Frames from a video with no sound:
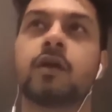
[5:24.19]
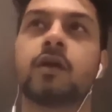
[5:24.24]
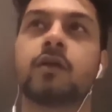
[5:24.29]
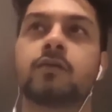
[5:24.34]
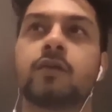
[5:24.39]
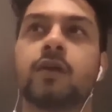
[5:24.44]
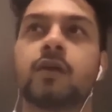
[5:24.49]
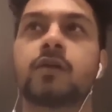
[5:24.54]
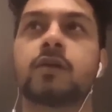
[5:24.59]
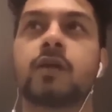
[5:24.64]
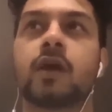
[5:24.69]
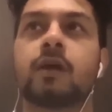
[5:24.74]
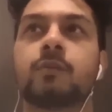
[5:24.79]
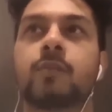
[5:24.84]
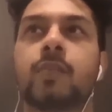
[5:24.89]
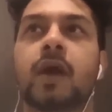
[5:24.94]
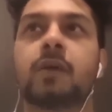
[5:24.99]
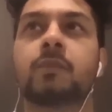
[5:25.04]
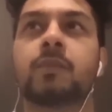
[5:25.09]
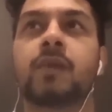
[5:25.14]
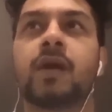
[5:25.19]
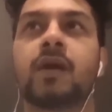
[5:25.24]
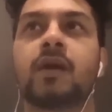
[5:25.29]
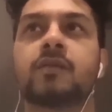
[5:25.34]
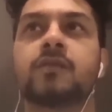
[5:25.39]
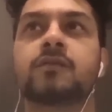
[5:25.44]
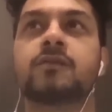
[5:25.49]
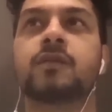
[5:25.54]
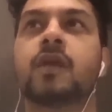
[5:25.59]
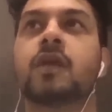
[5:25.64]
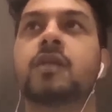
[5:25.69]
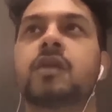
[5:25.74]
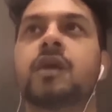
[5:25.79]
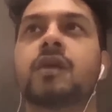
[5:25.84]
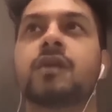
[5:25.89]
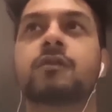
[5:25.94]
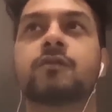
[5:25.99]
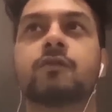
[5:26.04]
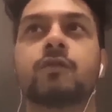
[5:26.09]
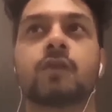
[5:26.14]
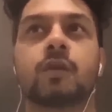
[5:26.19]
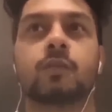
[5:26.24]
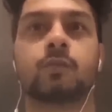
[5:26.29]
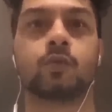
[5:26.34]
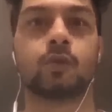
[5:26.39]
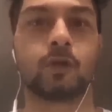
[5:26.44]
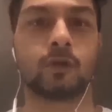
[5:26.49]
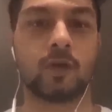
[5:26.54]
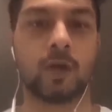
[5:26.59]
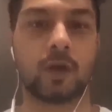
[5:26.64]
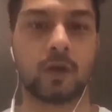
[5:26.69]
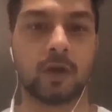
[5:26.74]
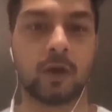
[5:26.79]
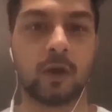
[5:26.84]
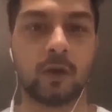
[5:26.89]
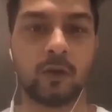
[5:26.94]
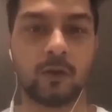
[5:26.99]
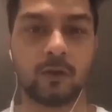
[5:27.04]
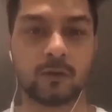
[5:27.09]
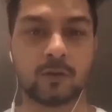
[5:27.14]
real-time pipelines, and that is what I'm doing right now.